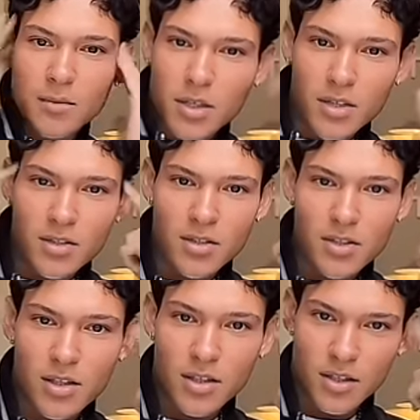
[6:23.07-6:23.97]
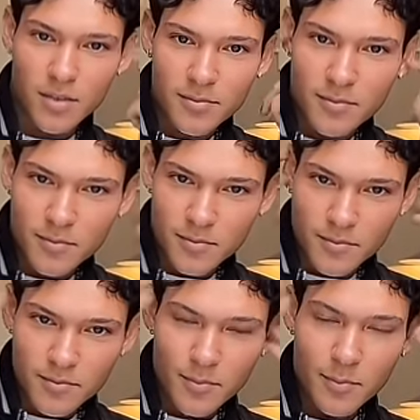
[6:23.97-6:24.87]
because they're just gonna
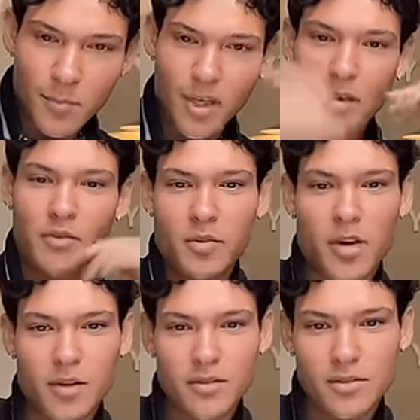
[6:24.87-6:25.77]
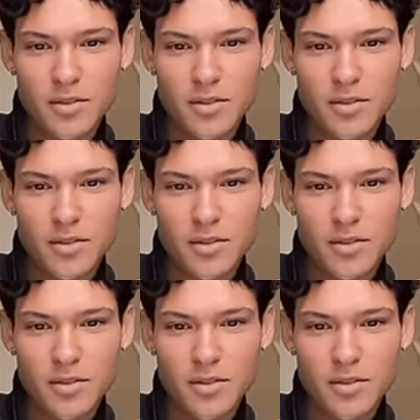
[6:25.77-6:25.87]
be everywhere.